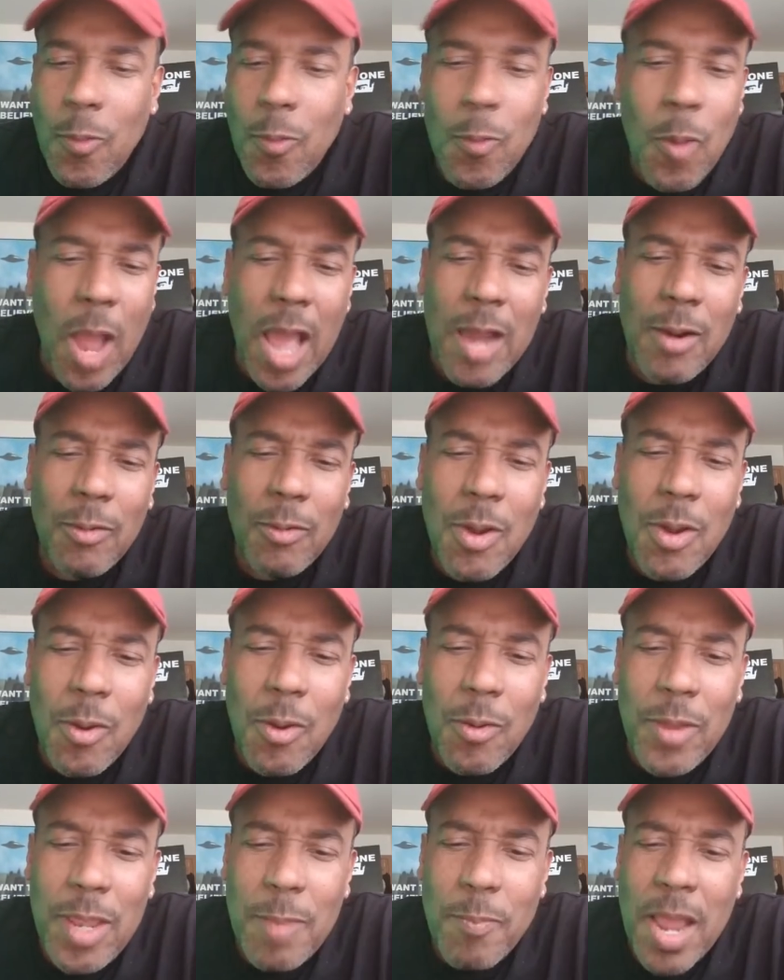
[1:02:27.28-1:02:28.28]
who, I don't
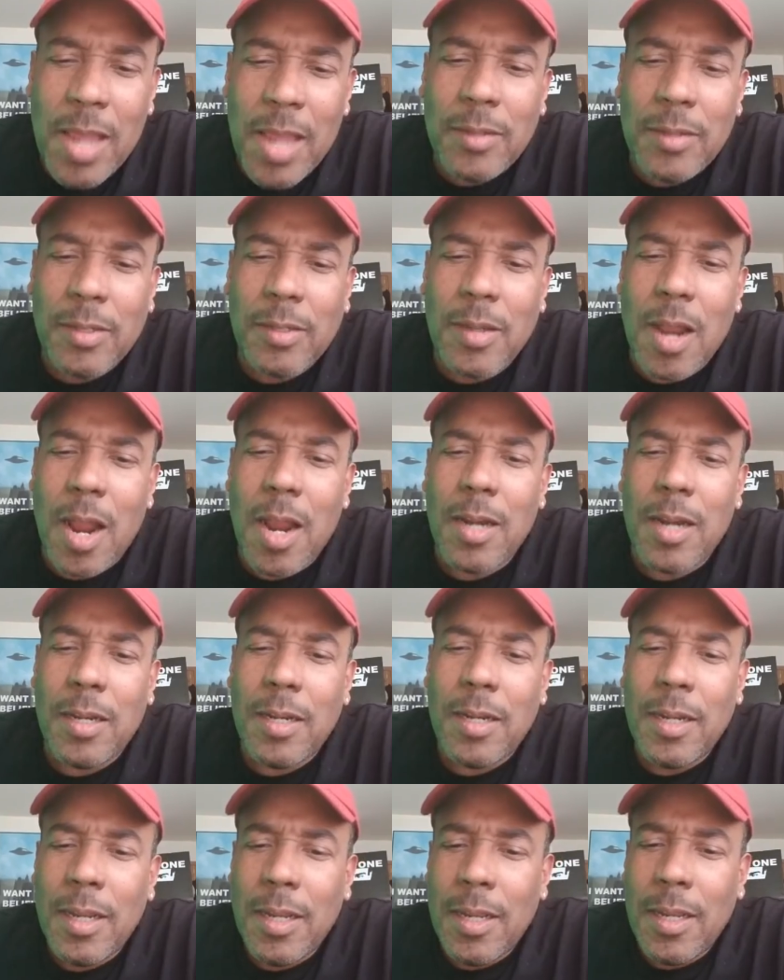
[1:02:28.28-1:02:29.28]
know, he might
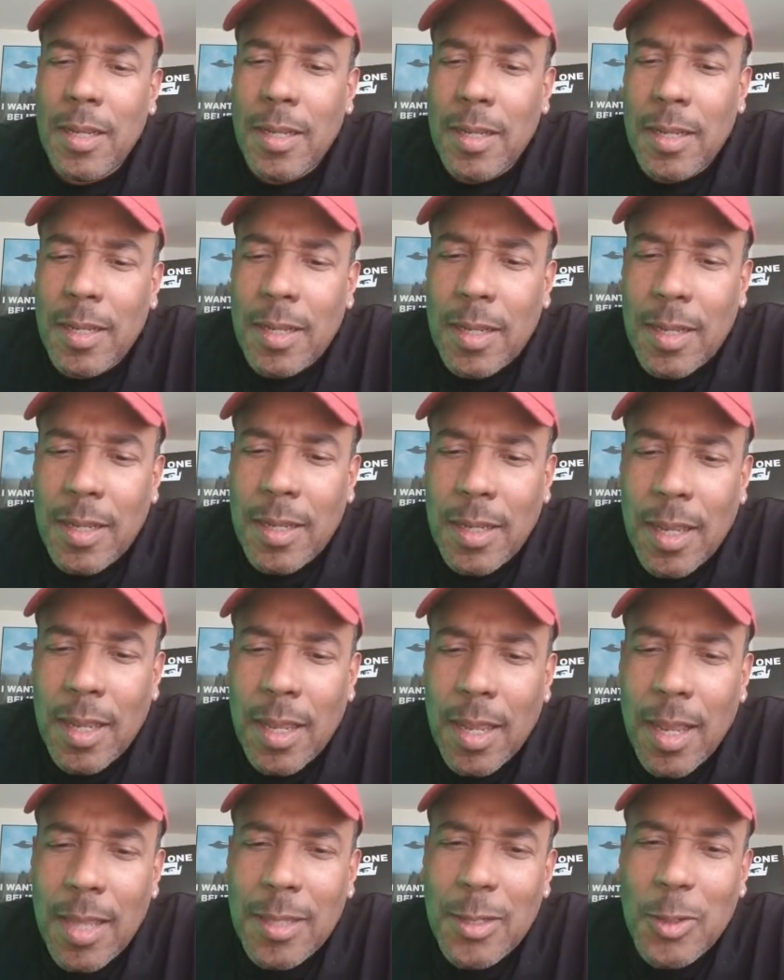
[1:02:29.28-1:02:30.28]
start
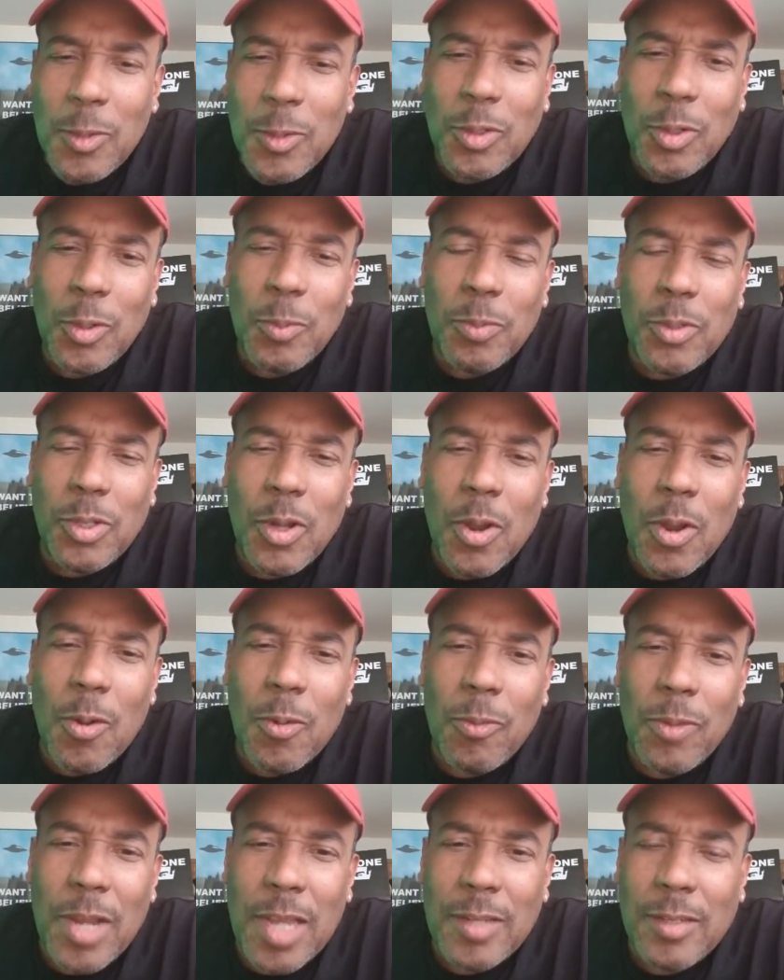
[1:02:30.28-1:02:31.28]
a YouTube
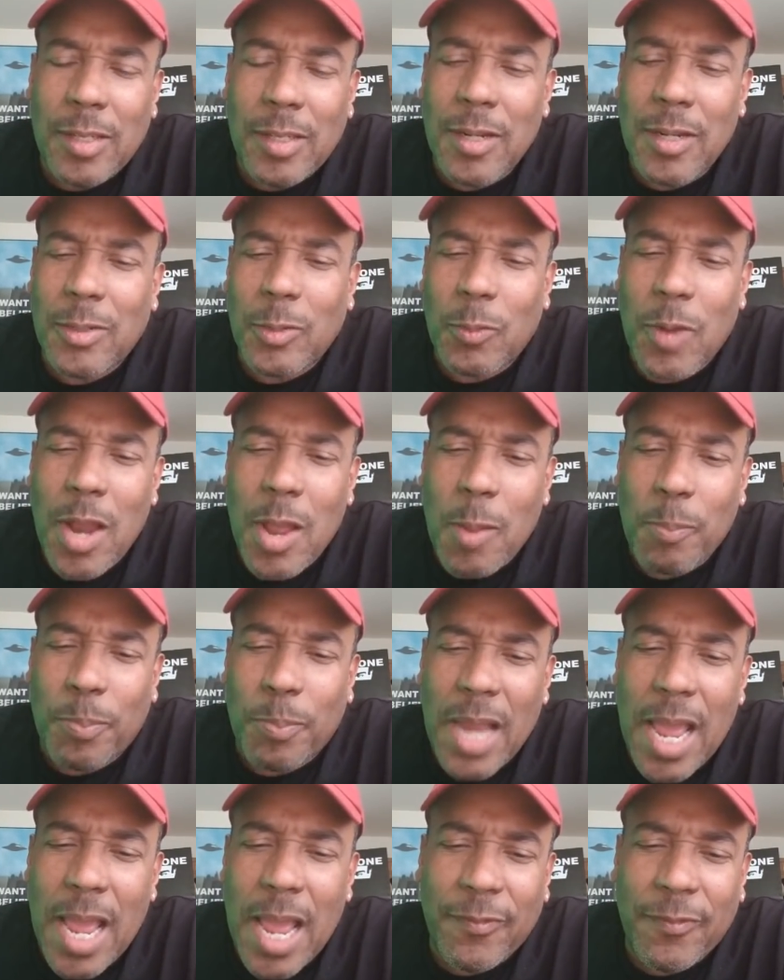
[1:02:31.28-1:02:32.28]
show that centers
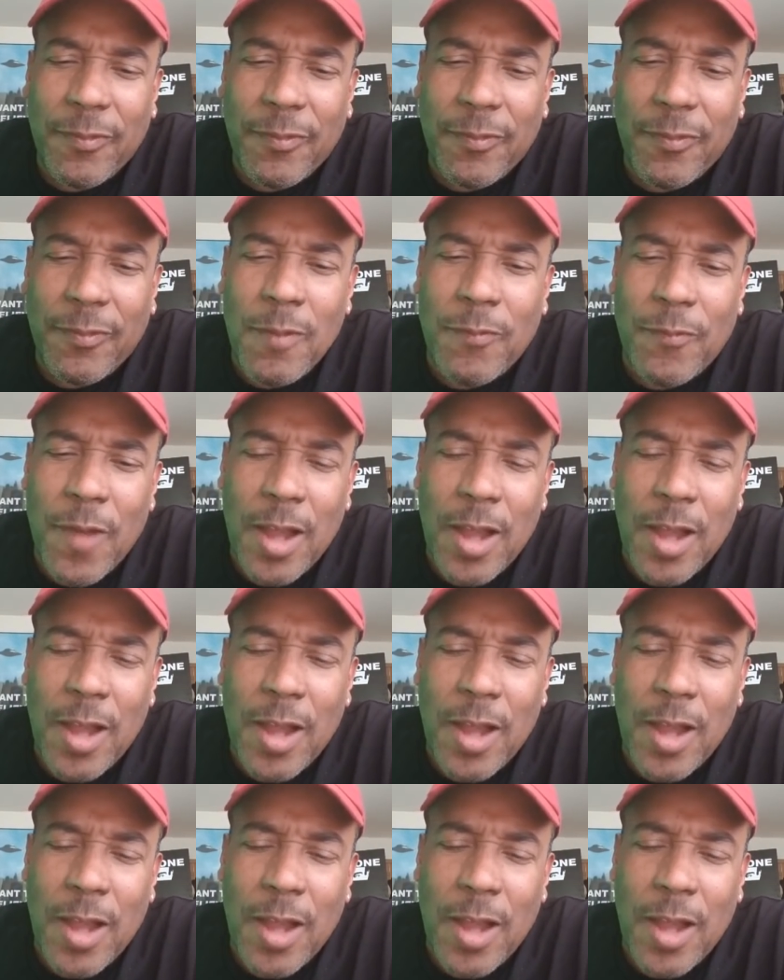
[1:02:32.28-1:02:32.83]
around black female